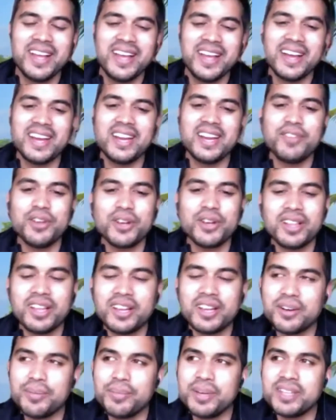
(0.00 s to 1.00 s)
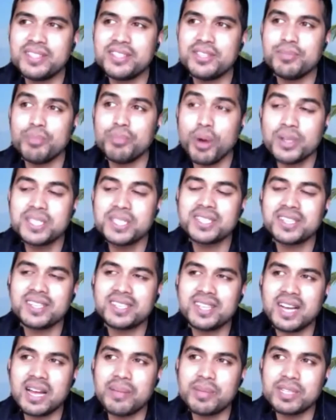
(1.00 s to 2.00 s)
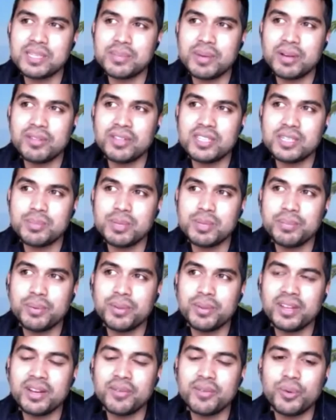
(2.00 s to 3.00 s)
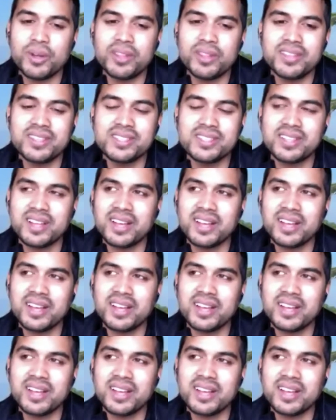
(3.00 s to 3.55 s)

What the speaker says: And if you click them, it's most of the time it's about these people that have won these